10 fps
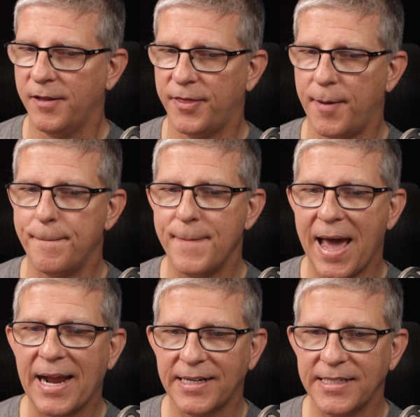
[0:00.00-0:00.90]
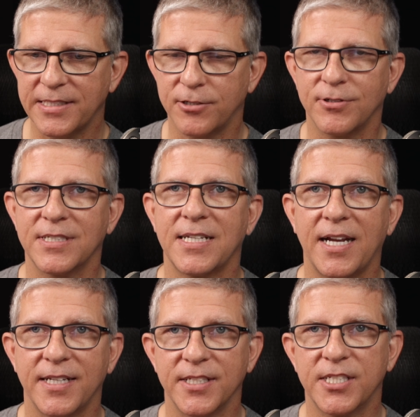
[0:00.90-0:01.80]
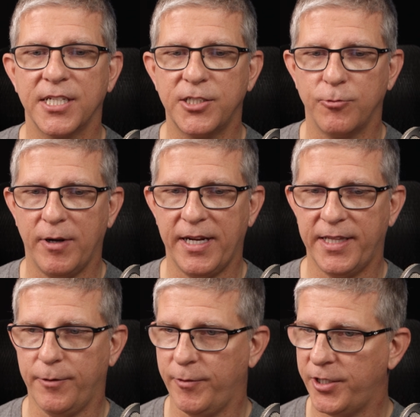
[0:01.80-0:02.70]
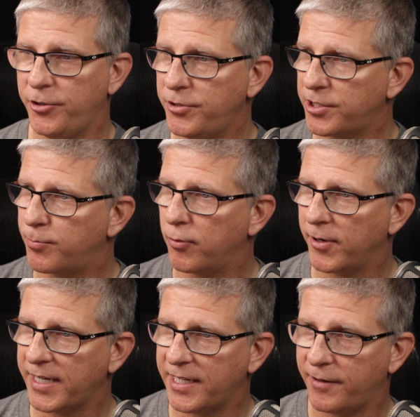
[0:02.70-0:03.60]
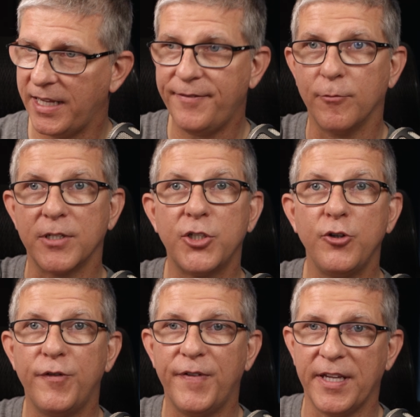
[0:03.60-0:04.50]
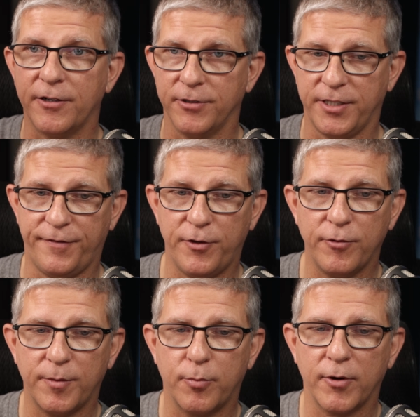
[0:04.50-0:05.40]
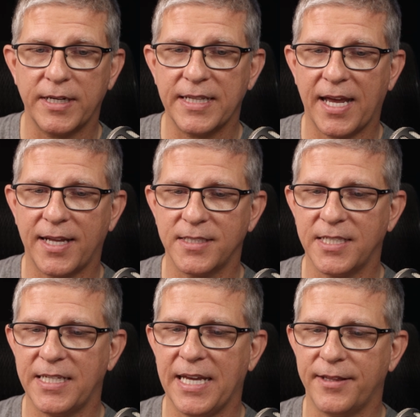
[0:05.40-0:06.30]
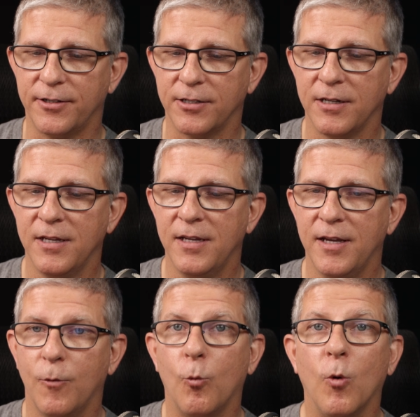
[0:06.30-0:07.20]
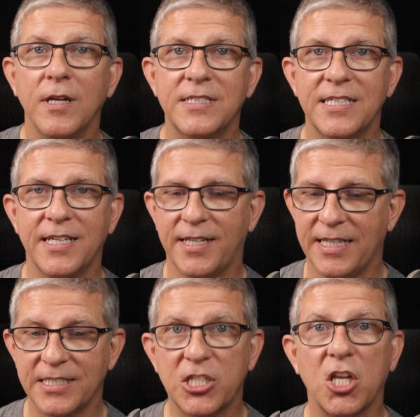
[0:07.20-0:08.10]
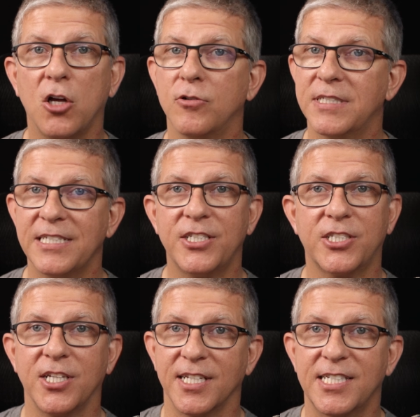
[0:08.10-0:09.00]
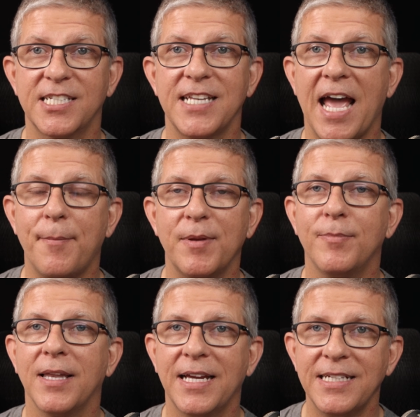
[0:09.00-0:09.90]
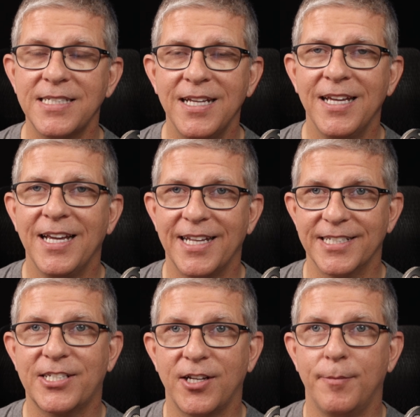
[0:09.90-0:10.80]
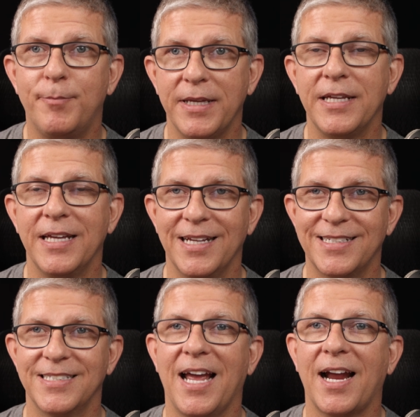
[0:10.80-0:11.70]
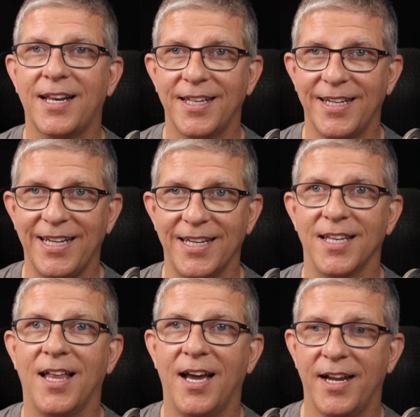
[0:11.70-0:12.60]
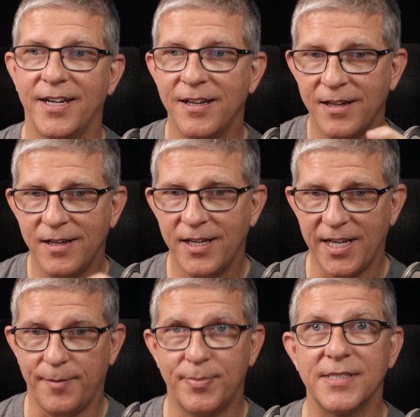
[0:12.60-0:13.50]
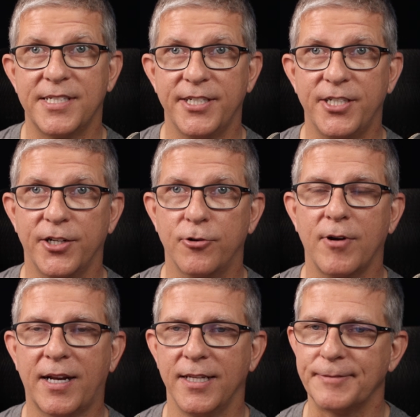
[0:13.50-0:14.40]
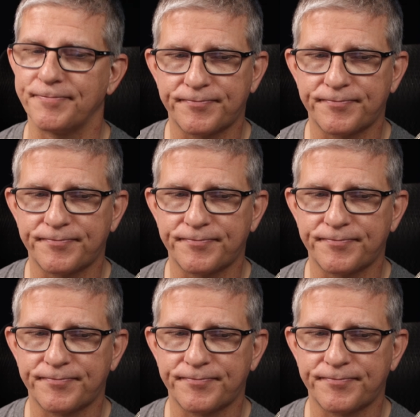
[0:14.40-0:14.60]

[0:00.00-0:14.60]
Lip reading: the magnets are designed in such a way that when you just bring it, even with 2 fingers, if you were to bring that together, once it gets close, it's just going to snap in place and it's going to be exactly in line and positioned correctly.